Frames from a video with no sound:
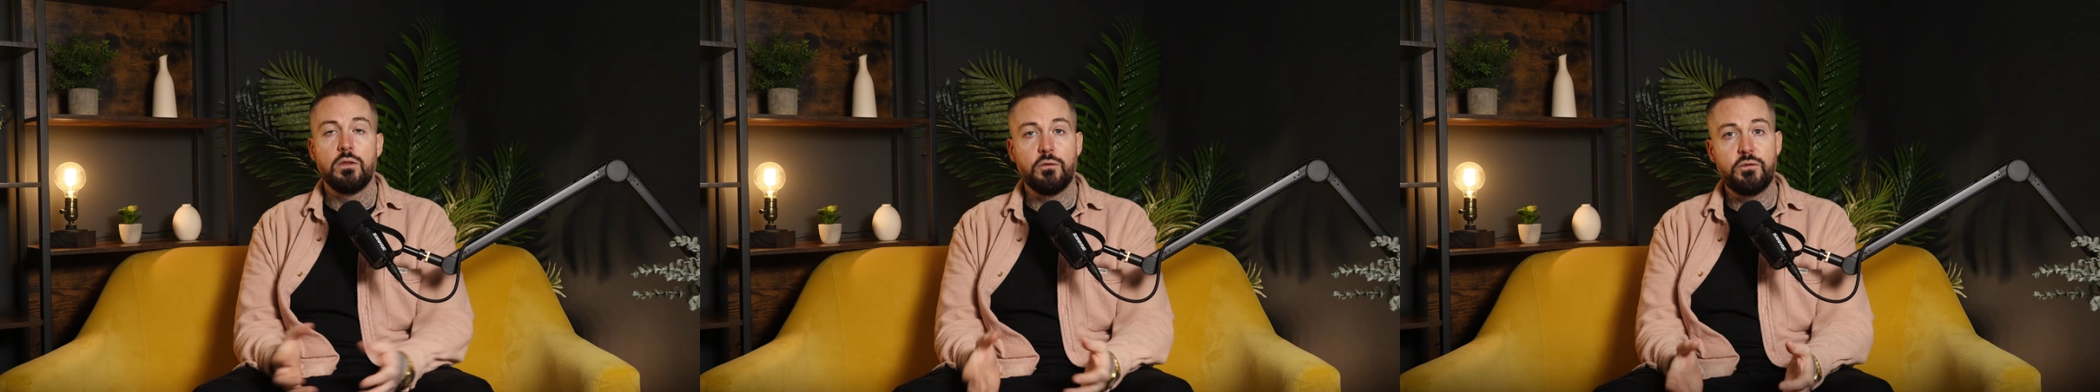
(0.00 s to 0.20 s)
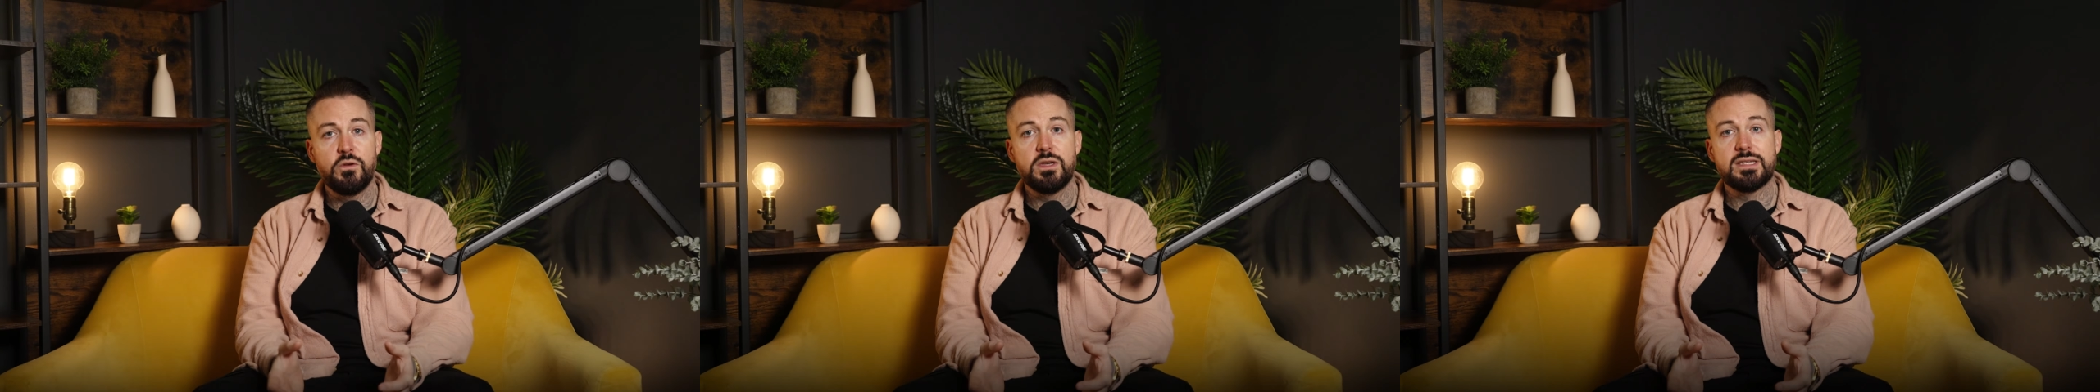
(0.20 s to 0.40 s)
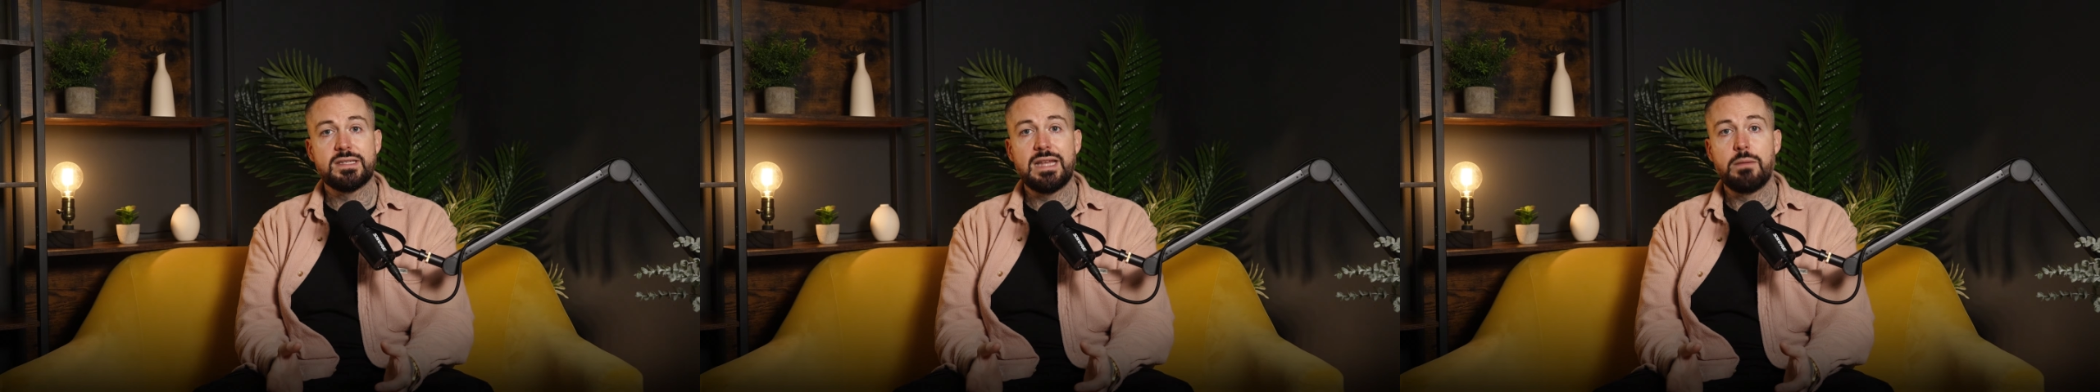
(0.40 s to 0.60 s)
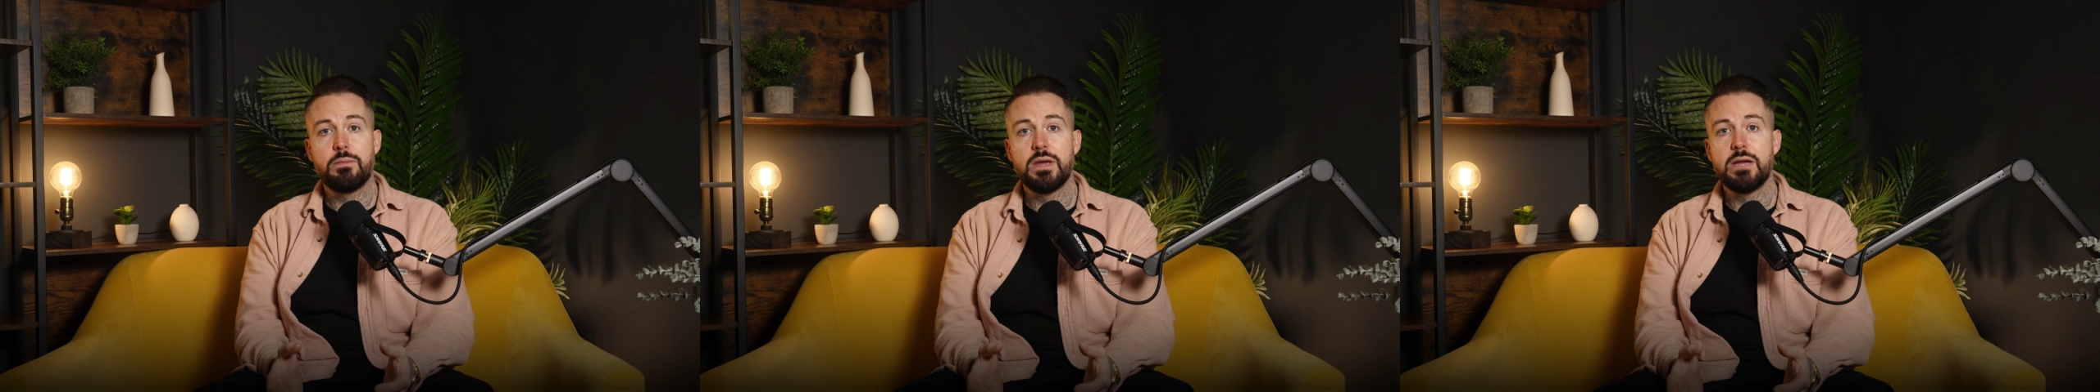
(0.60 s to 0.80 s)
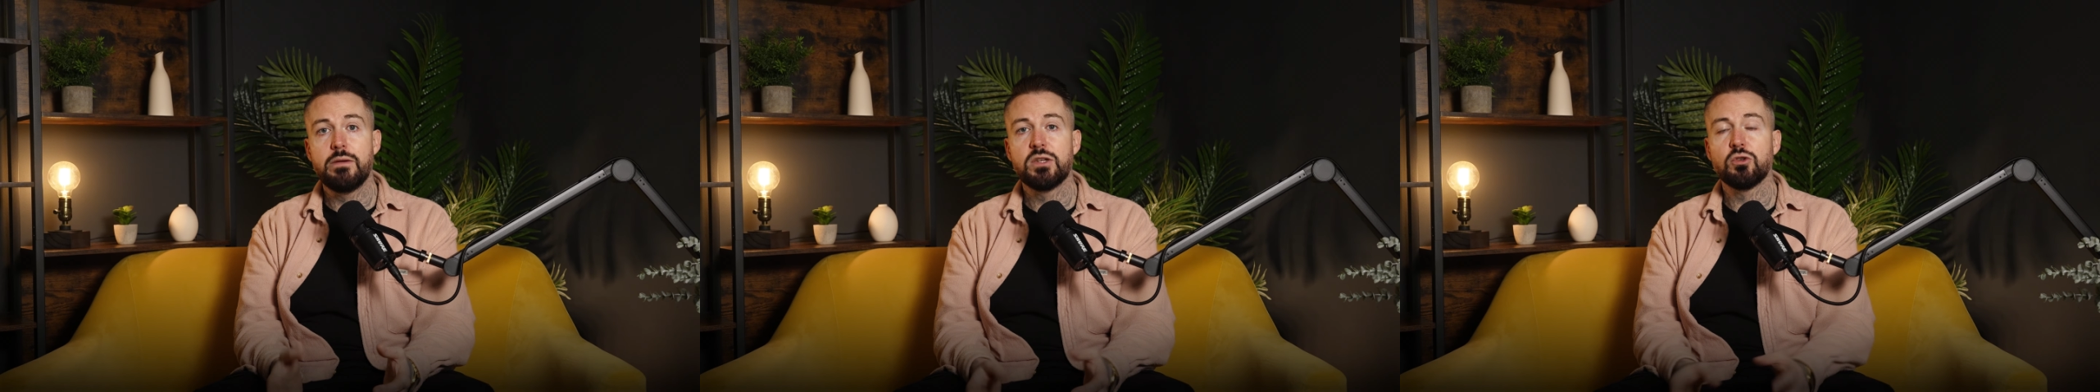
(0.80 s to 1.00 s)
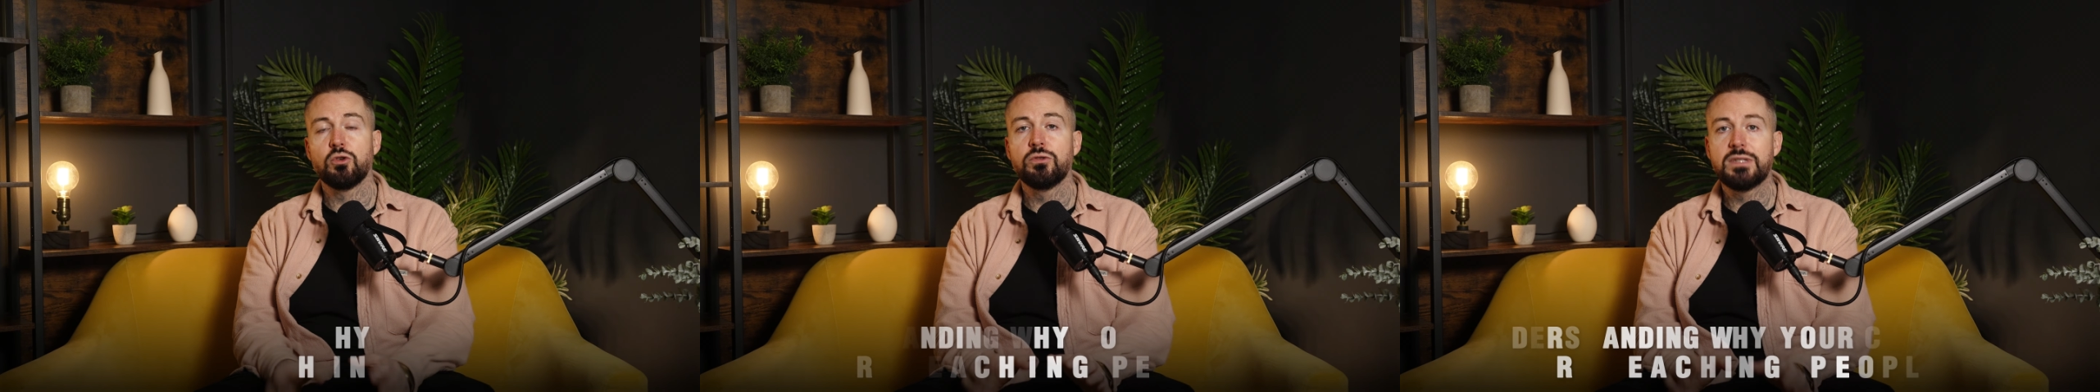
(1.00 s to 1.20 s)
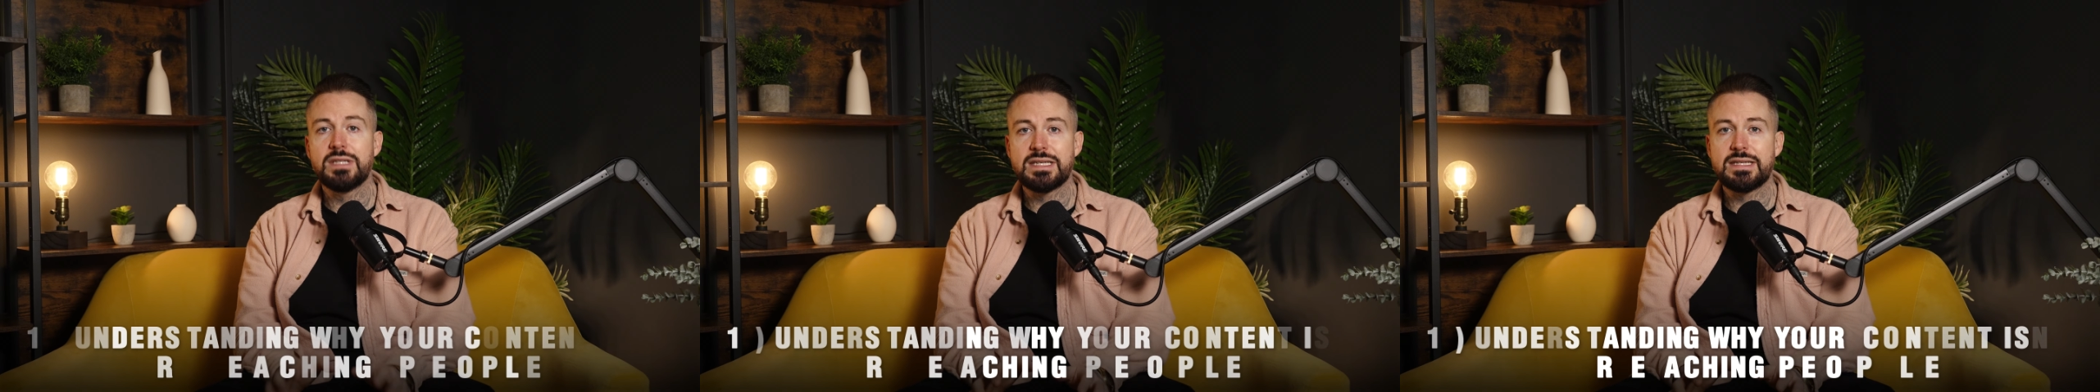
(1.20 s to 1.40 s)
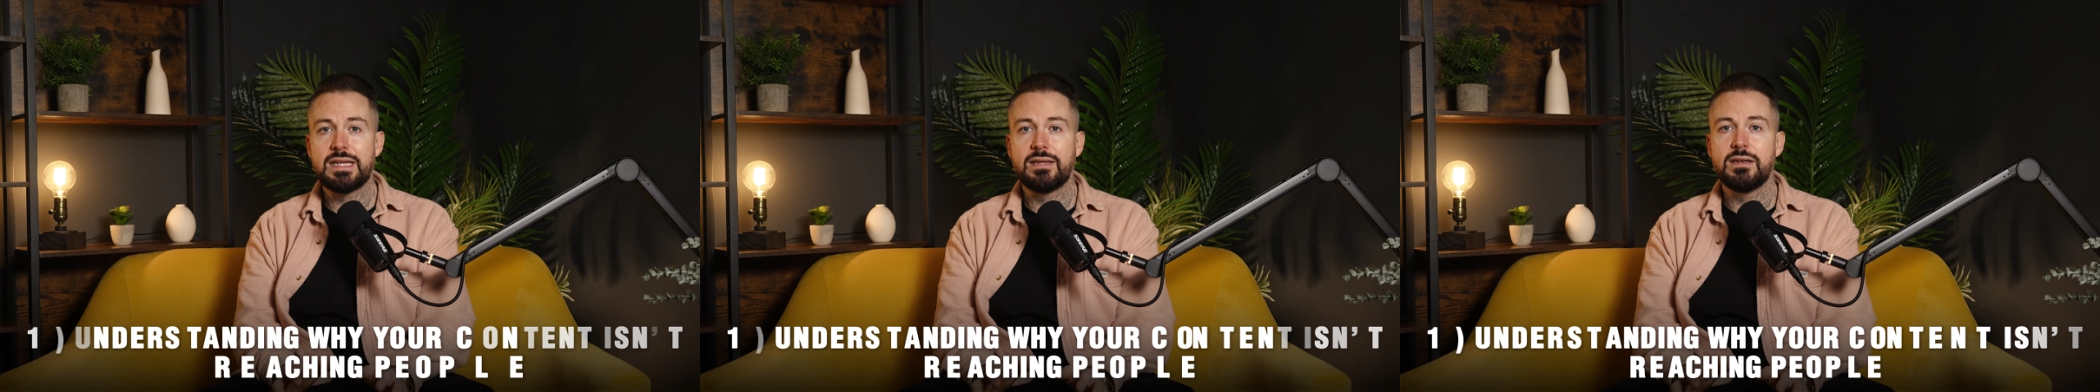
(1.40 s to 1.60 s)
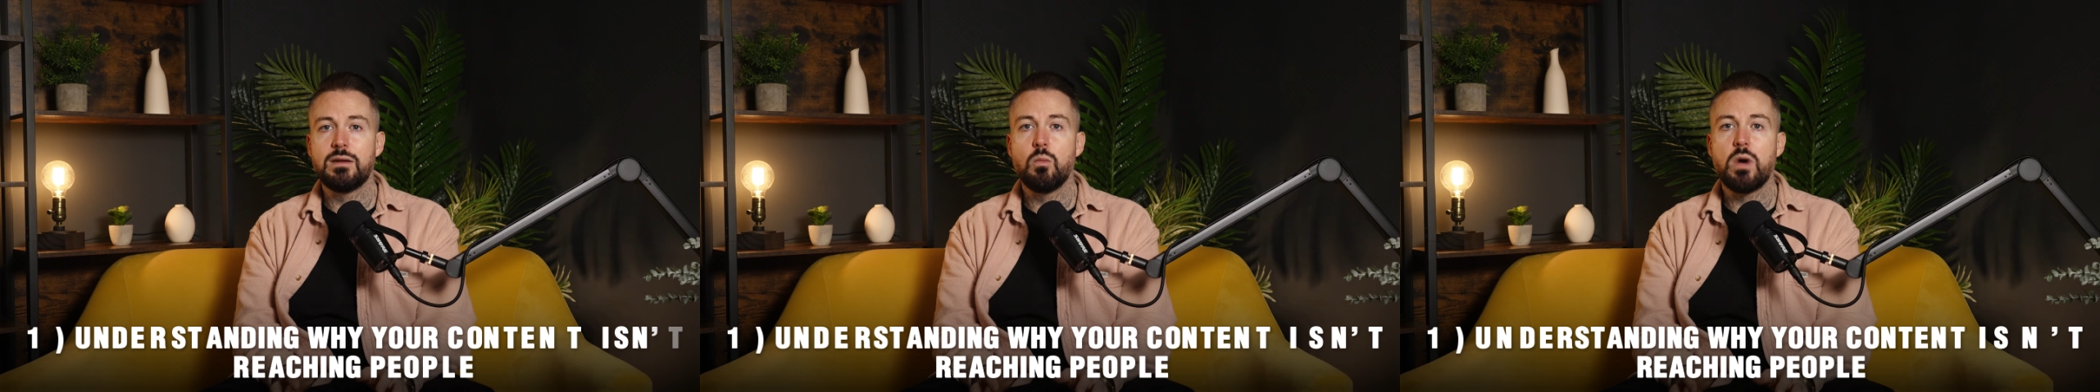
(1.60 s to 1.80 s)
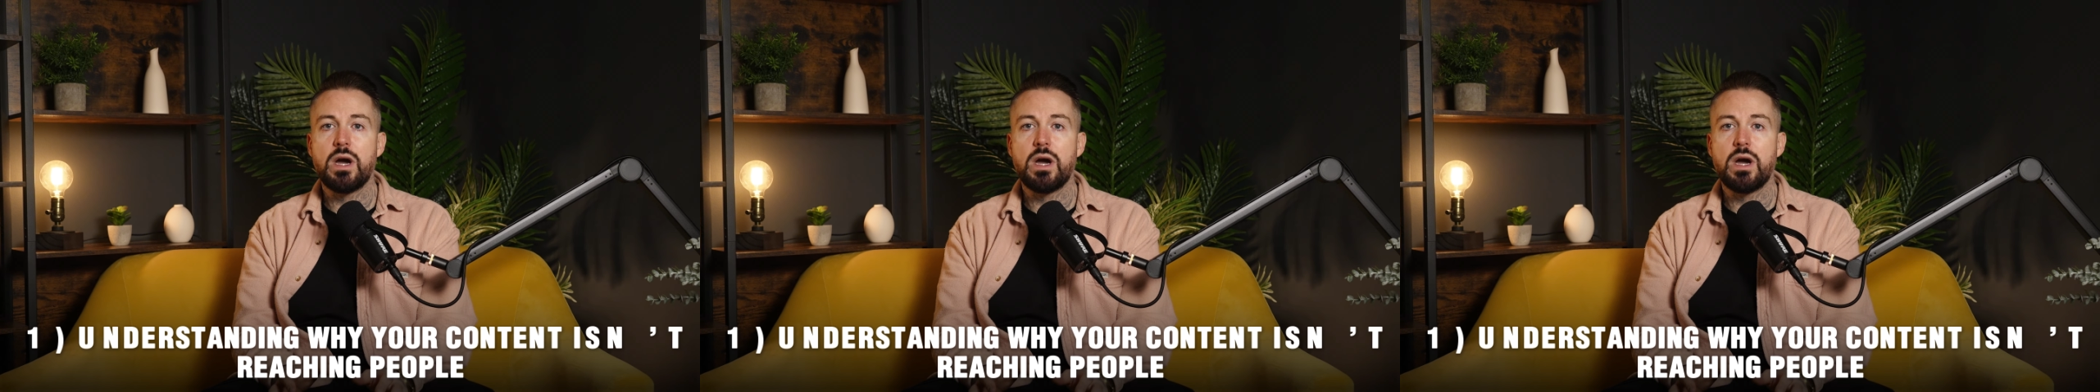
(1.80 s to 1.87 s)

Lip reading: first step here is understanding